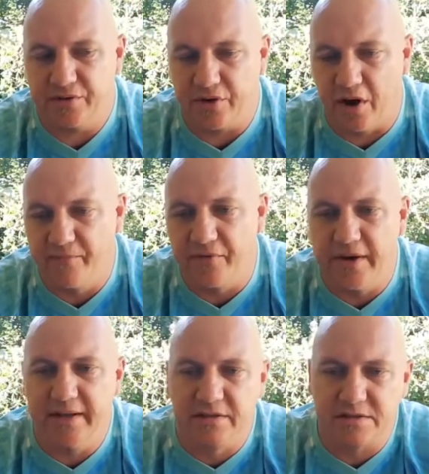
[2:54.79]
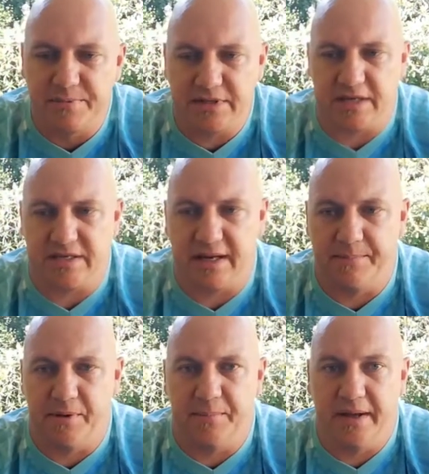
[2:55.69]
hopefully he'll spit out a
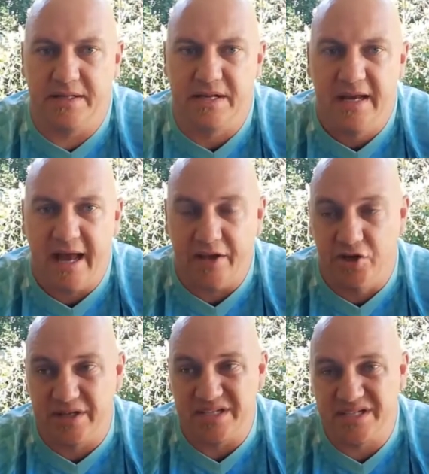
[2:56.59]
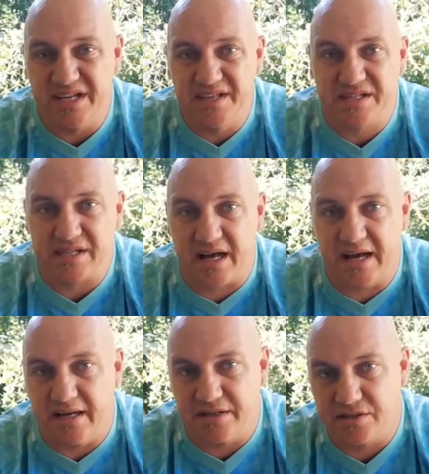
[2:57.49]
couple of baits and you can see the
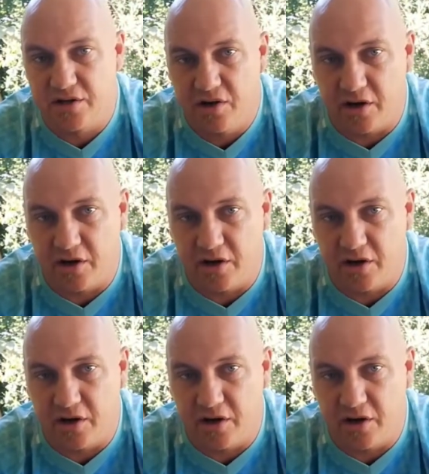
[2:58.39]
size